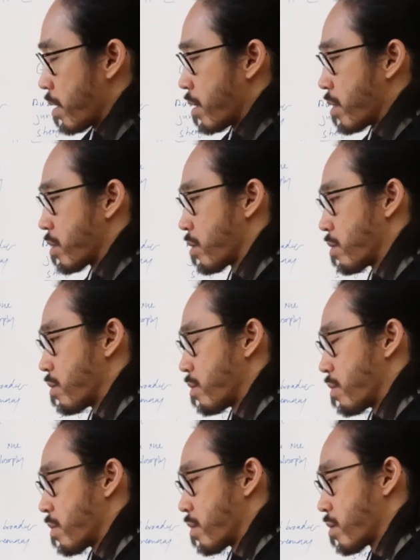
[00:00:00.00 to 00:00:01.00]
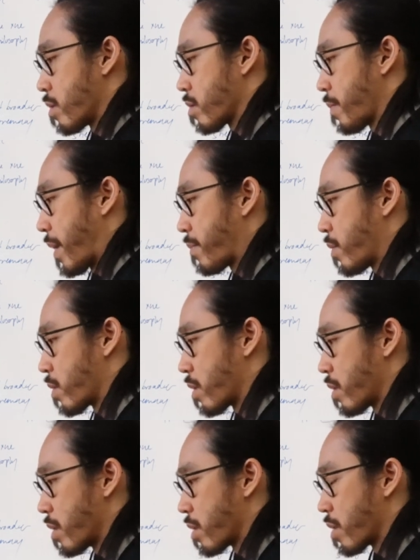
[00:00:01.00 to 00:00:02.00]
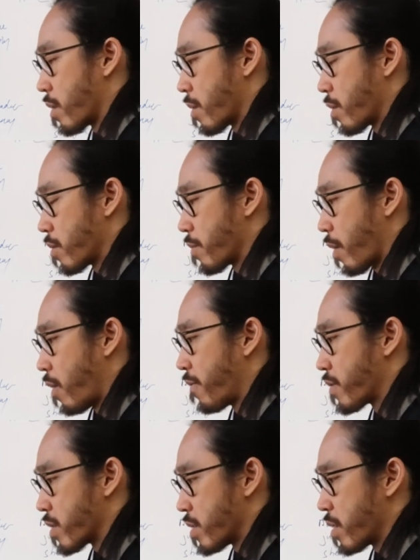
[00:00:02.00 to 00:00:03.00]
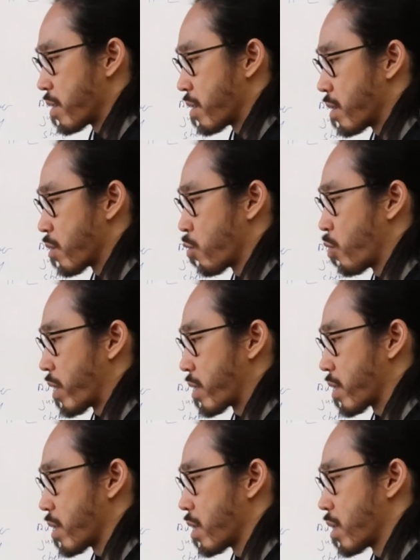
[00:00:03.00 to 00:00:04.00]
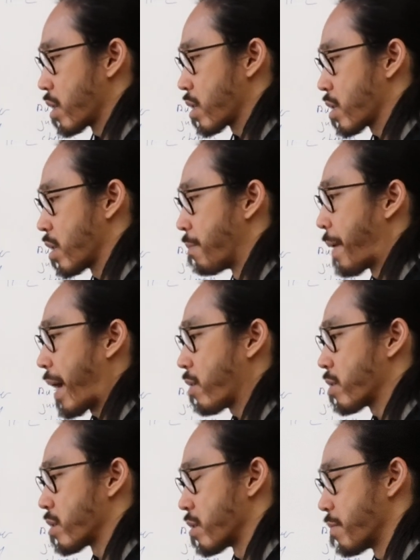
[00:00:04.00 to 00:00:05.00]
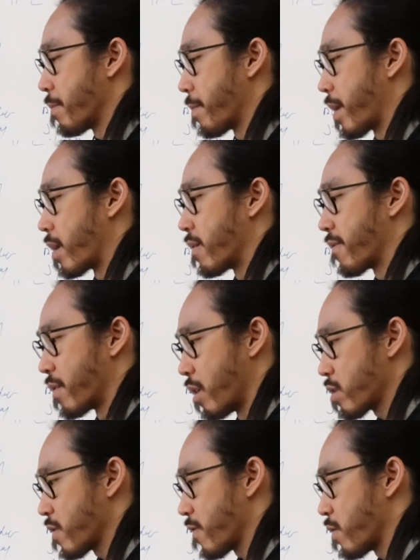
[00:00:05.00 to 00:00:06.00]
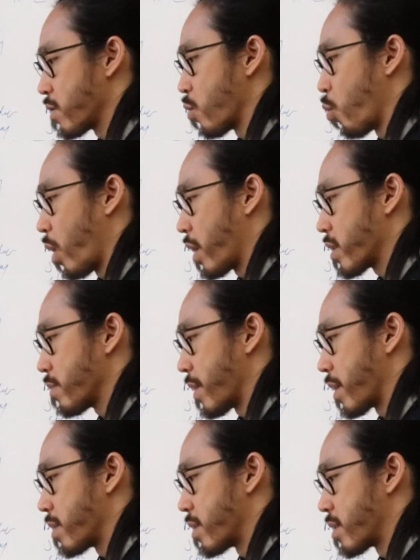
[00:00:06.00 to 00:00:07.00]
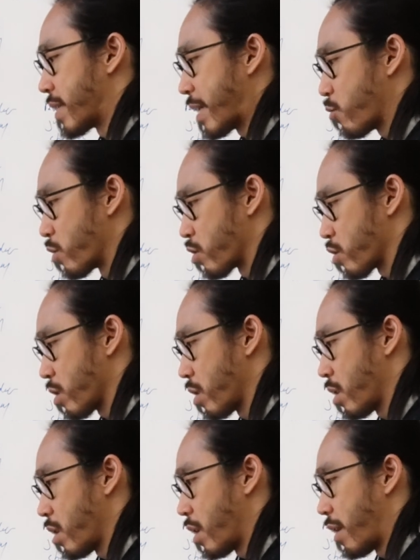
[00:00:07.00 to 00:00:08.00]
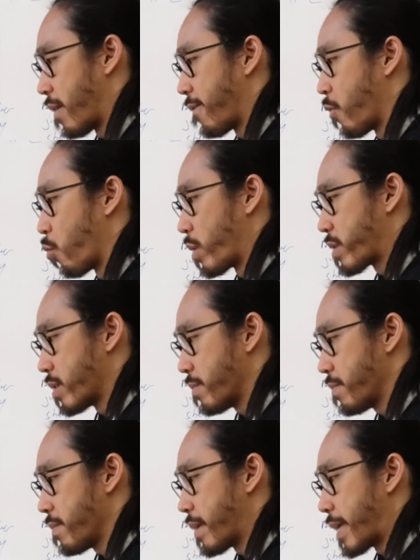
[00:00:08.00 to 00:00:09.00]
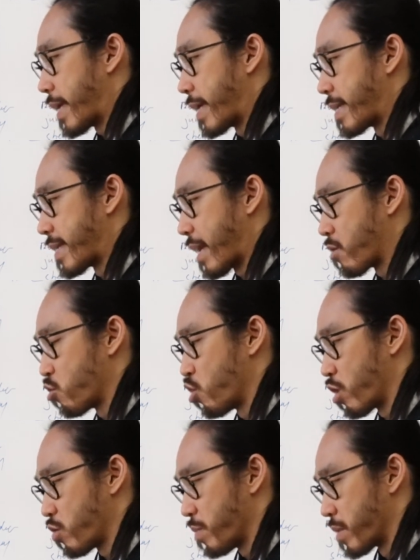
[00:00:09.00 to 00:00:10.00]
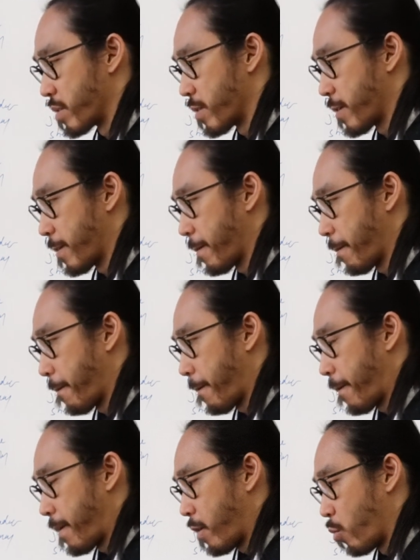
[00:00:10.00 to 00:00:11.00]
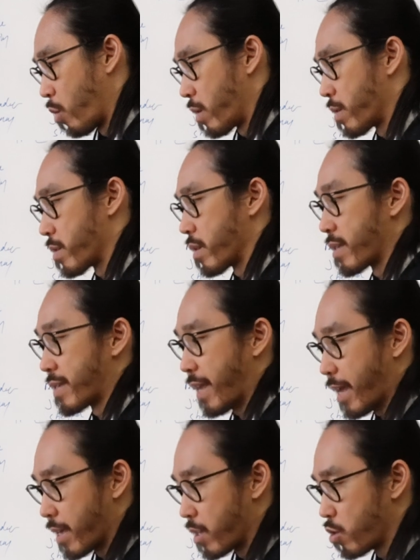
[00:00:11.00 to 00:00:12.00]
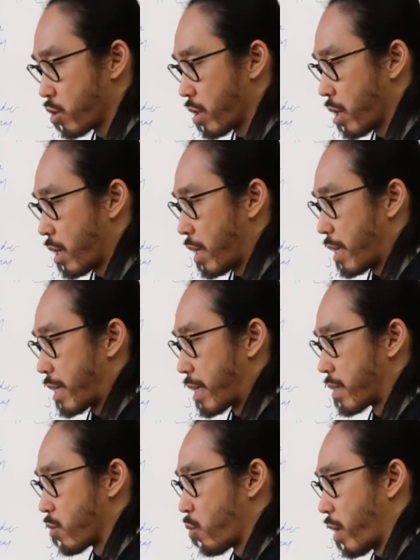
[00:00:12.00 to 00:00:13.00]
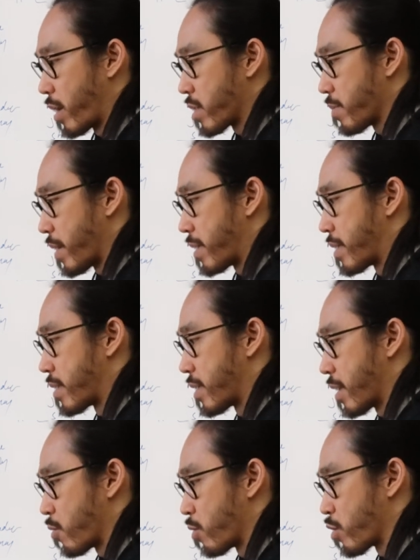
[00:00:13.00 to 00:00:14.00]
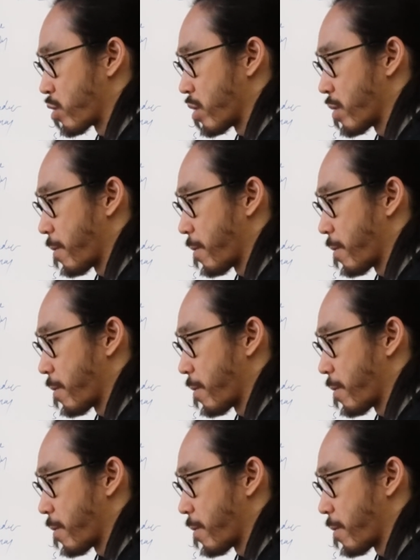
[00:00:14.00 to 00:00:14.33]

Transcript: So Dr. Pattberg offers another quick comparison that a philosopher is a wise man distinguished for wisdom and sound judgment, whereas a sage is a wise man distinguished